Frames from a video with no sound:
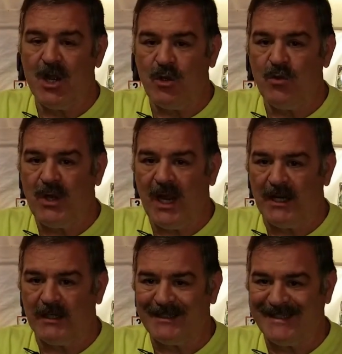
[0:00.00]
you
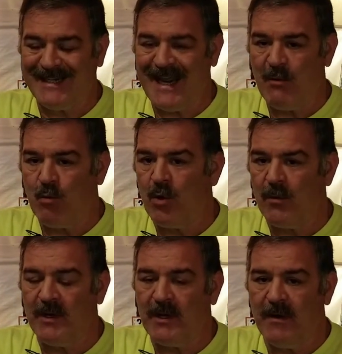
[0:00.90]
can stay warm
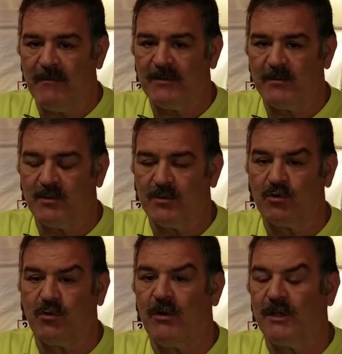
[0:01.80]
and comfortable
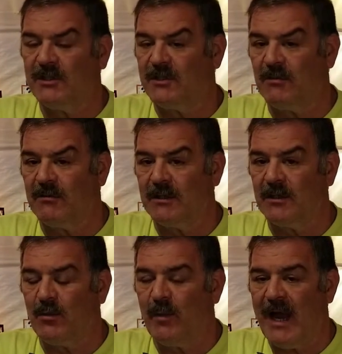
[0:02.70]
drawing so
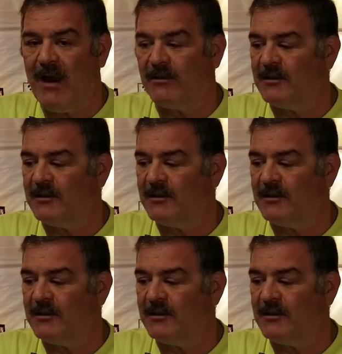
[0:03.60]
little power.